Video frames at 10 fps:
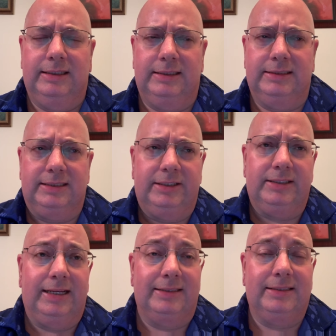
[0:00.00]
Is a
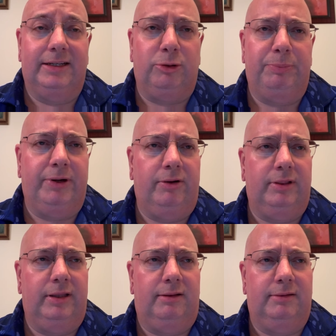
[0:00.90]
nearly identical
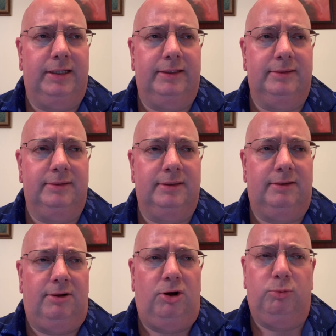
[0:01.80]
parallel, and
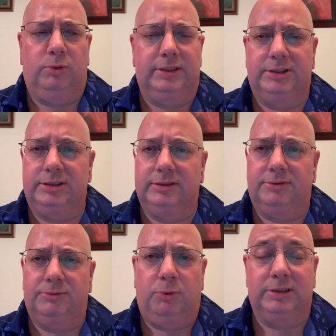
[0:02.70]
uh, all religions,
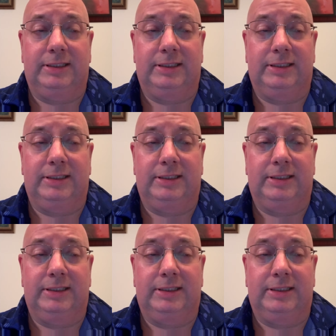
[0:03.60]
of course,